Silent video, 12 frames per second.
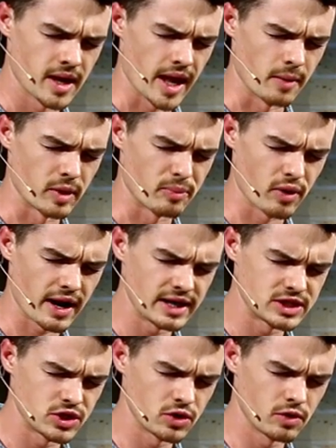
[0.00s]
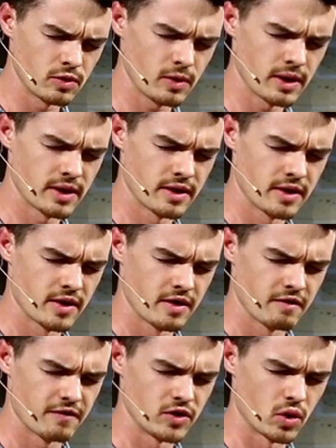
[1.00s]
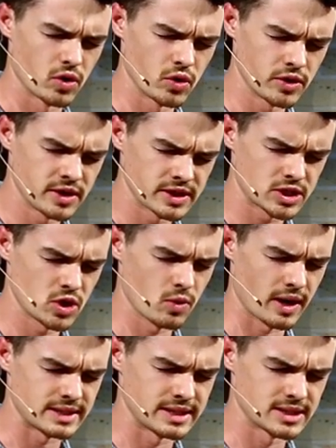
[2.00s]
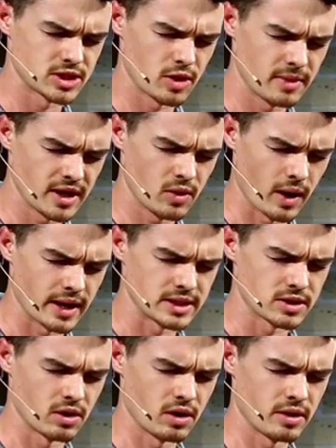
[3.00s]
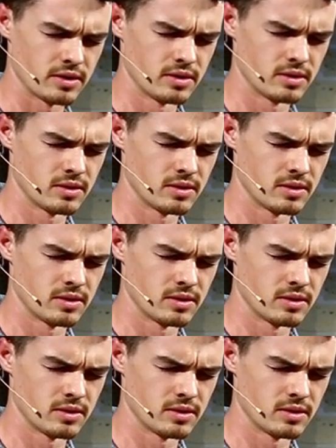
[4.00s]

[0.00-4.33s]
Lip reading: And we praise you for your goodness to us in so many ways, God.